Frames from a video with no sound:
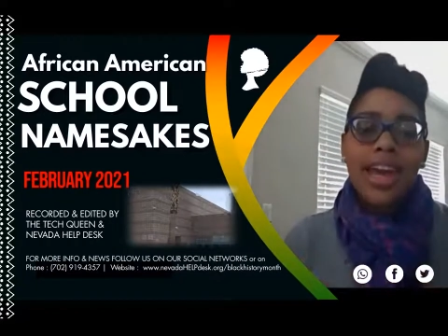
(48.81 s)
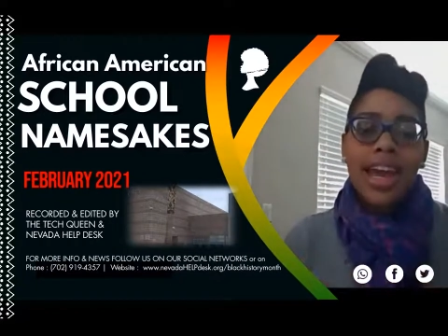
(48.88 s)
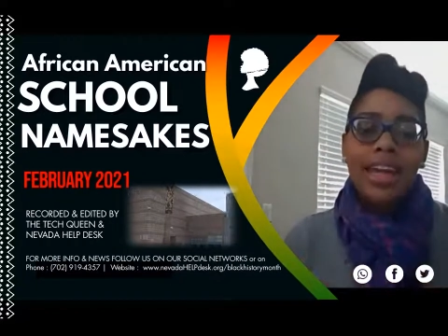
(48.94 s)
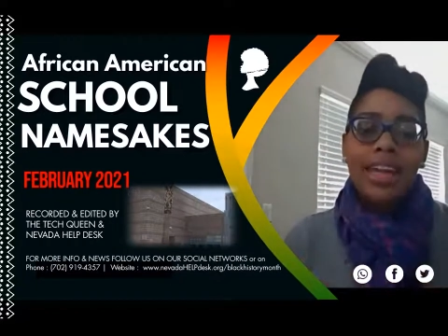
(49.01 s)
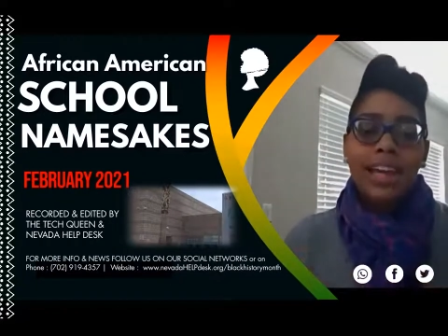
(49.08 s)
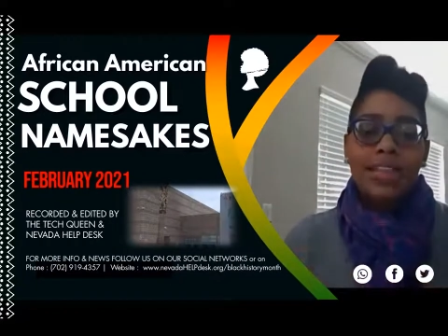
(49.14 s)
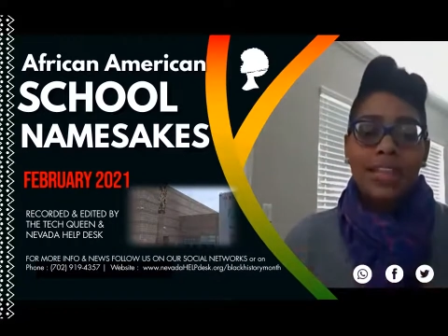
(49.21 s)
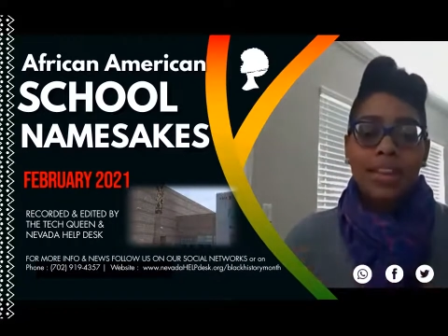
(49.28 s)

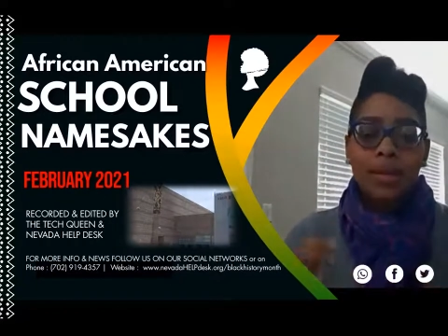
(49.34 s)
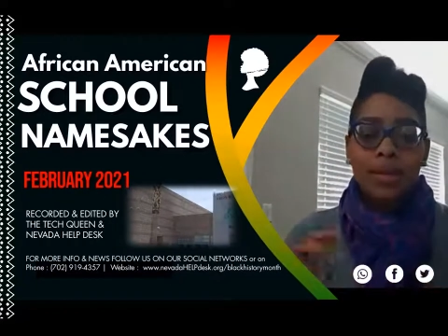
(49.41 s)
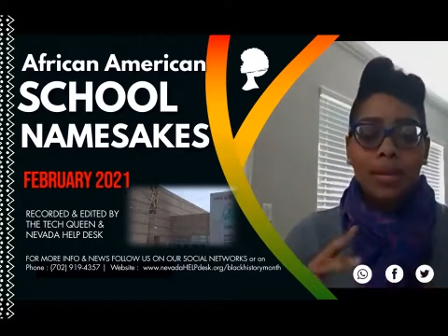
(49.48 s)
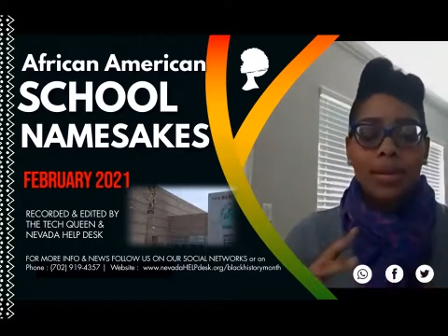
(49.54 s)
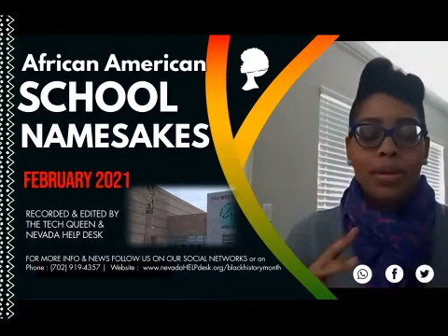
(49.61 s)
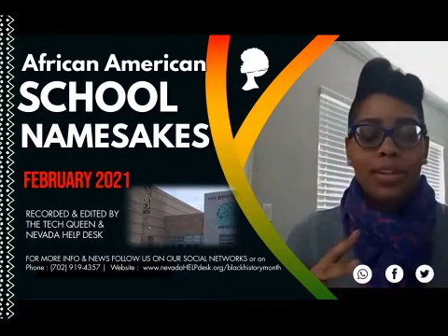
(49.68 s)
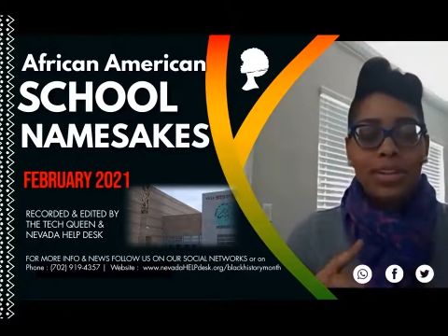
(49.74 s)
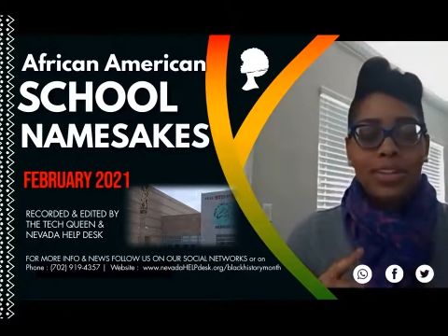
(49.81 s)
and I think
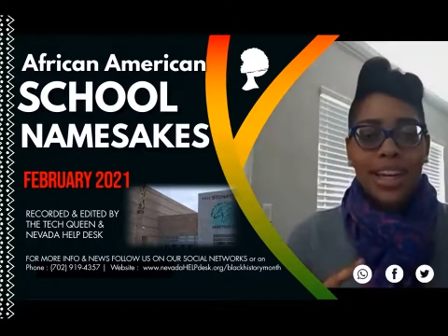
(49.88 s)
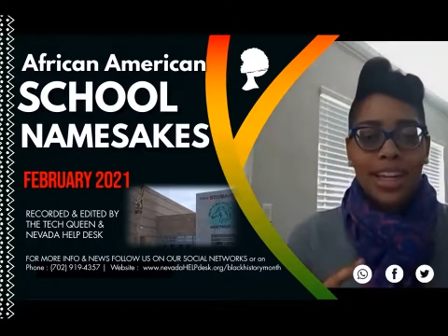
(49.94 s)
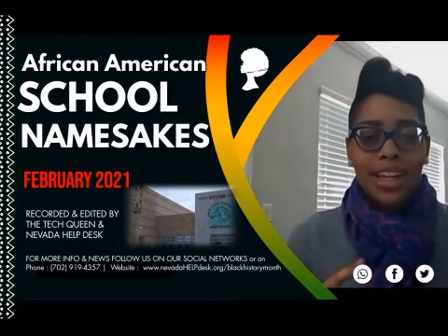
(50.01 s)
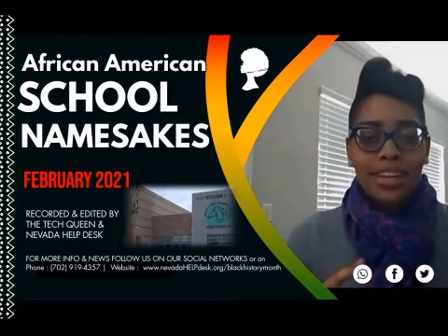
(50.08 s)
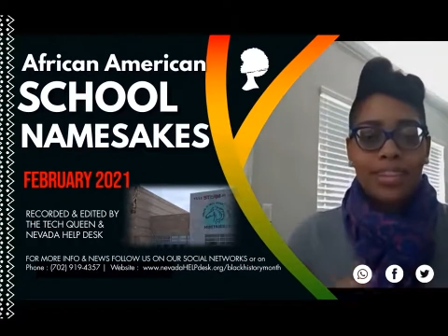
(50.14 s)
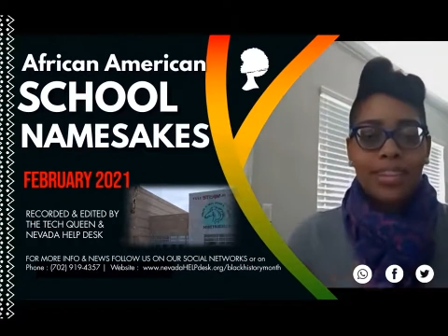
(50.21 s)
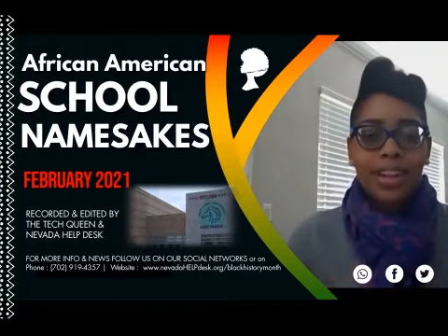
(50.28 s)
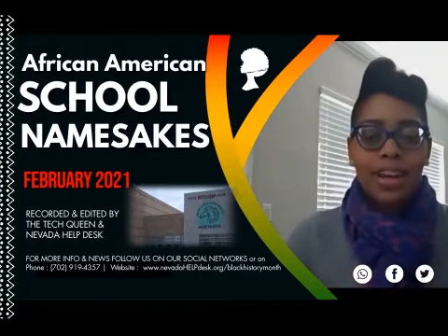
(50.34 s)
maybe her
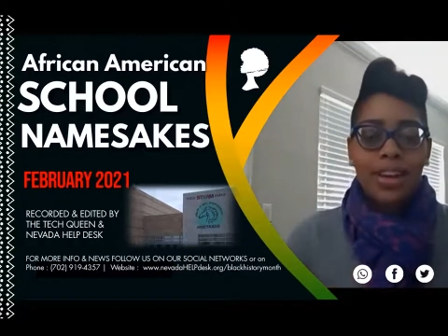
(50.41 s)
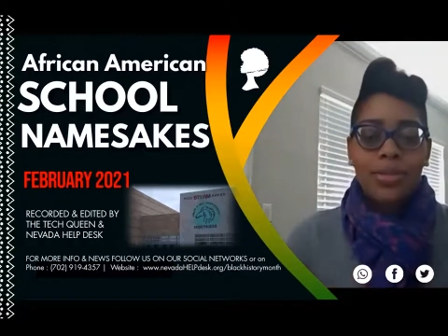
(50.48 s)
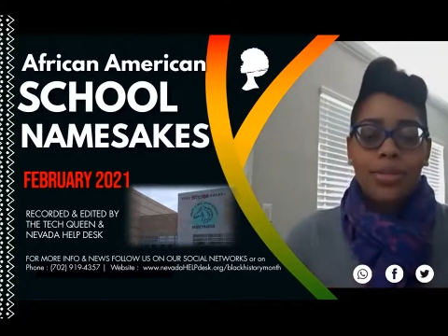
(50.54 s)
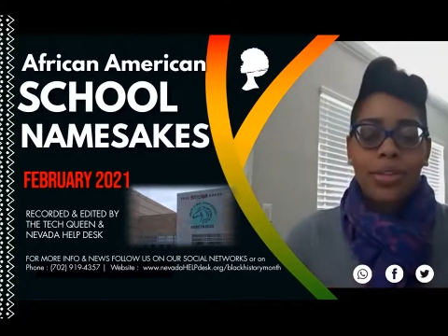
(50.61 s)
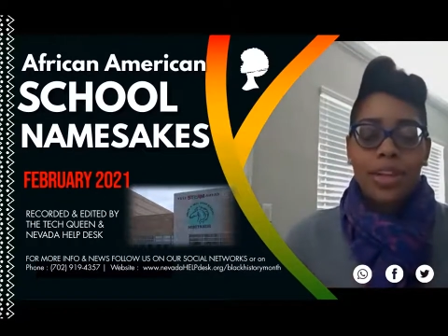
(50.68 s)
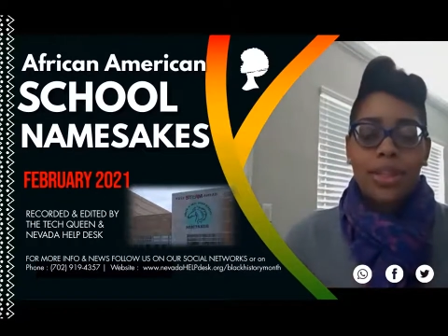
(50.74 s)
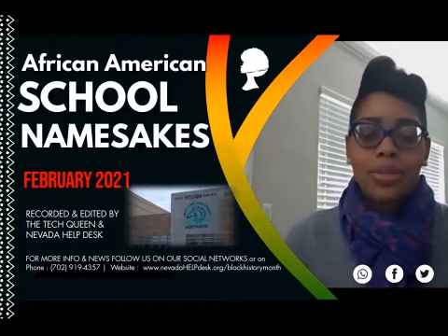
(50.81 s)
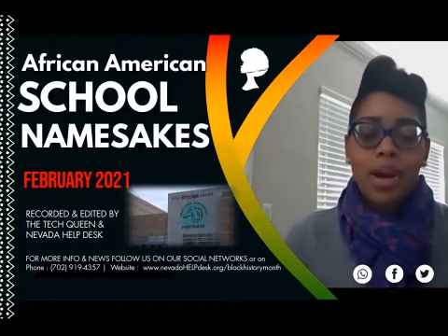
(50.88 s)
second love
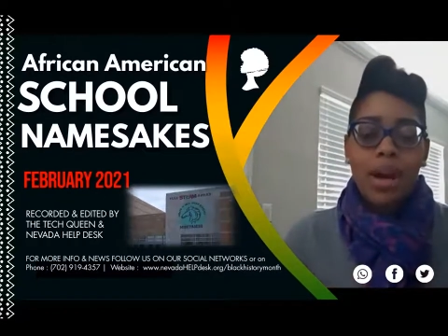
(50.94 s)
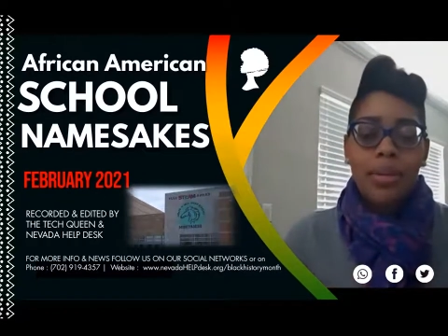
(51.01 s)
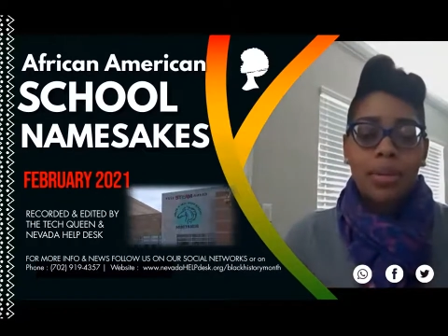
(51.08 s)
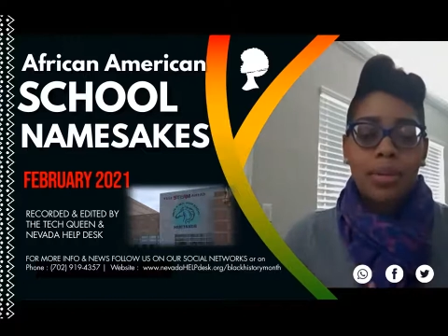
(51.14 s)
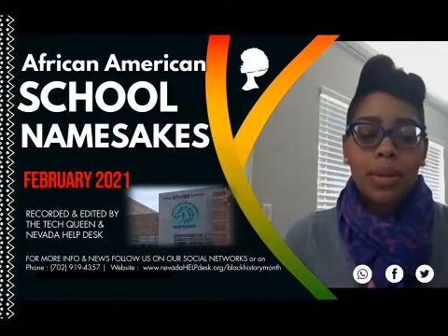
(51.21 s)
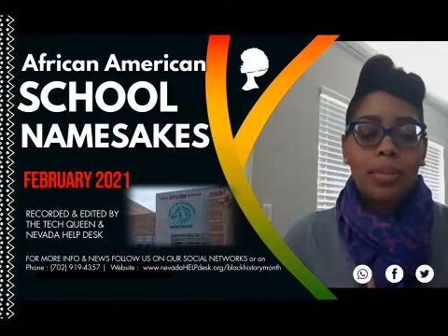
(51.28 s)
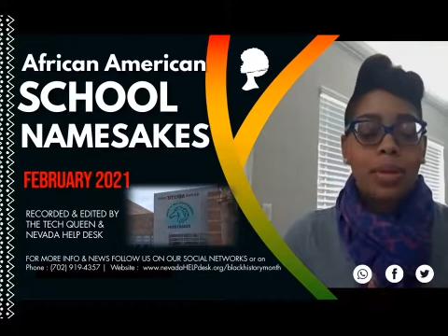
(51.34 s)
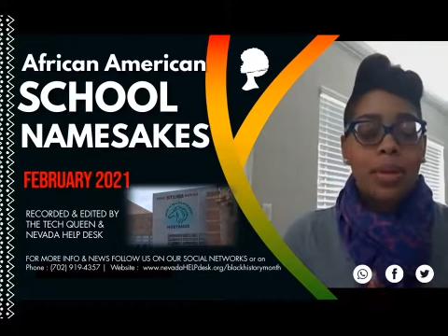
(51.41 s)
is
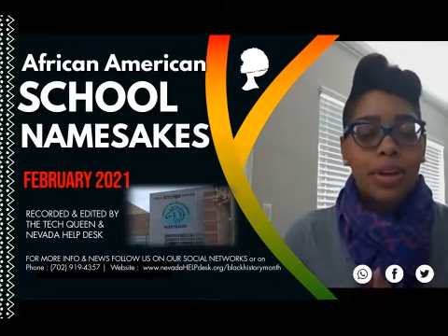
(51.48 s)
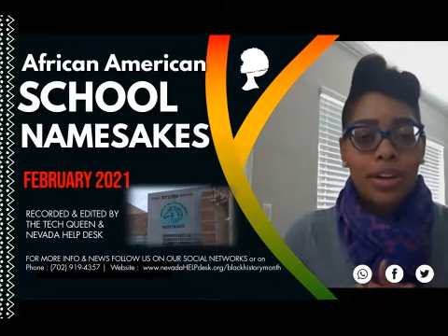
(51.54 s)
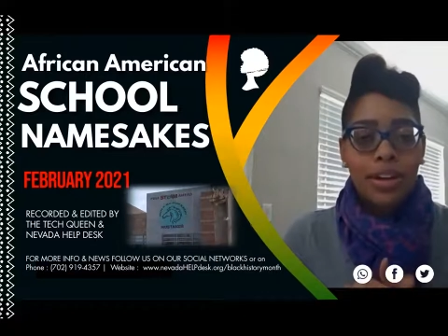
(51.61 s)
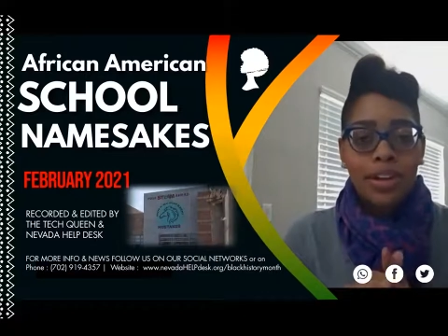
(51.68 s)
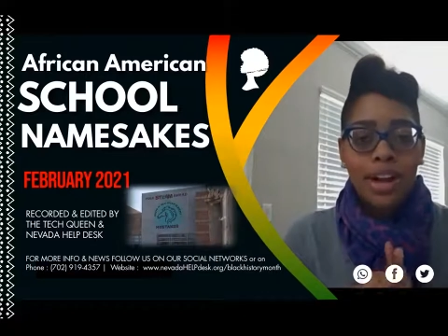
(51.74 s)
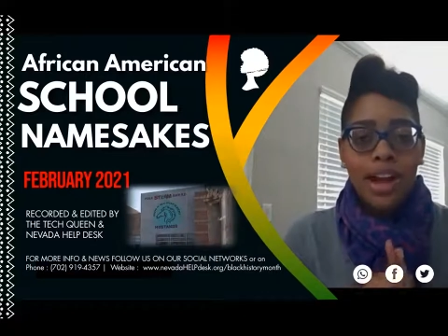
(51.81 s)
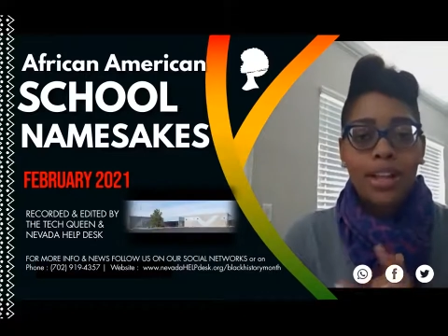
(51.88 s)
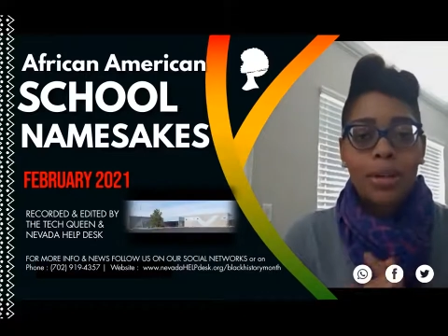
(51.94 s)
probably
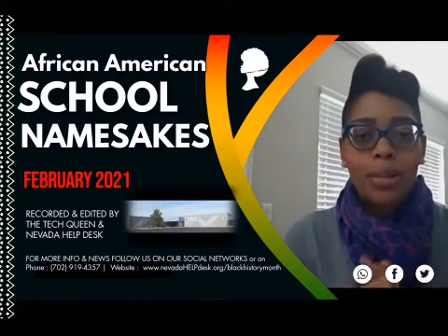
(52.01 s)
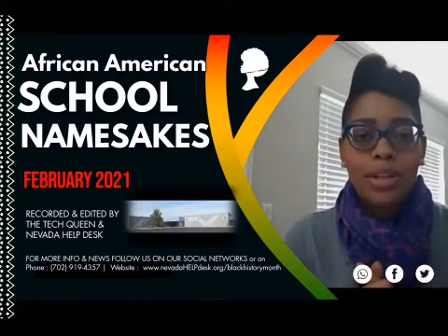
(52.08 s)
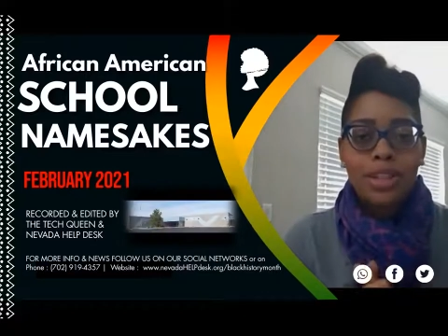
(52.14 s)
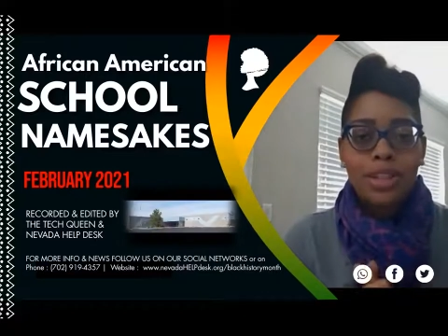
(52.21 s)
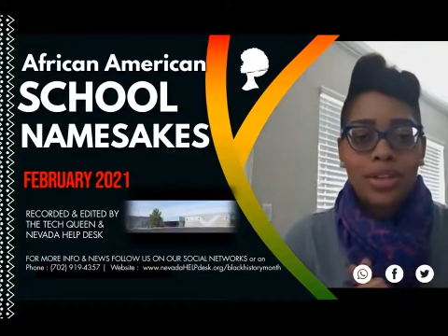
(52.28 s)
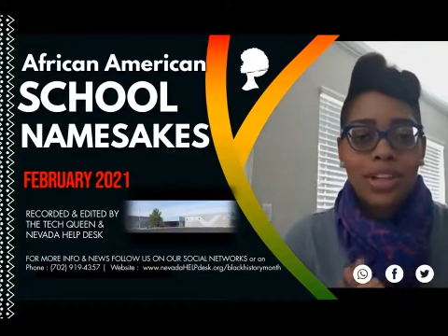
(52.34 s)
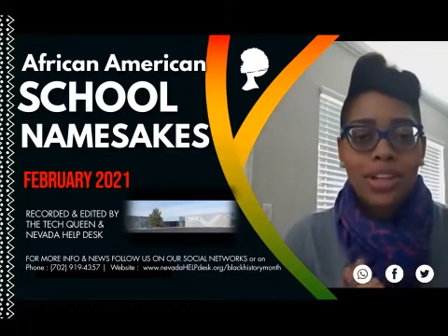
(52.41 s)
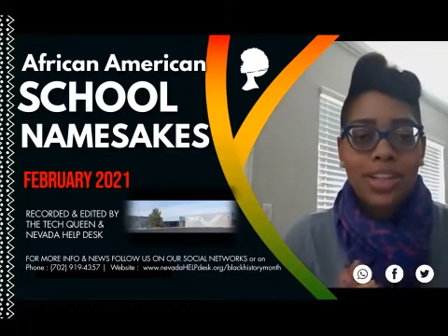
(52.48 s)
Booker
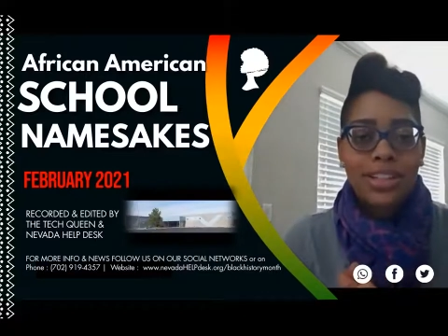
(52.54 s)
Elementary.